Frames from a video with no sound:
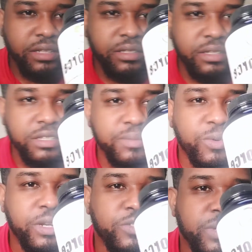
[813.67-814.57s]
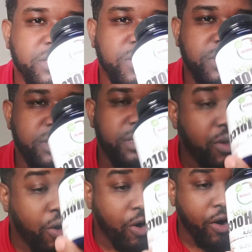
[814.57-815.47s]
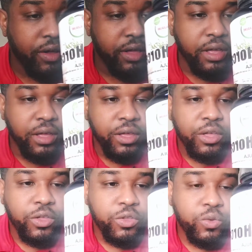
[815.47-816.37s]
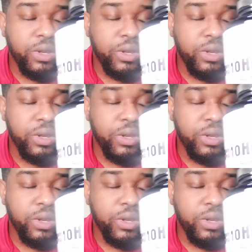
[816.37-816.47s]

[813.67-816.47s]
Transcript: to your smoothie, drinks, or tea, or you could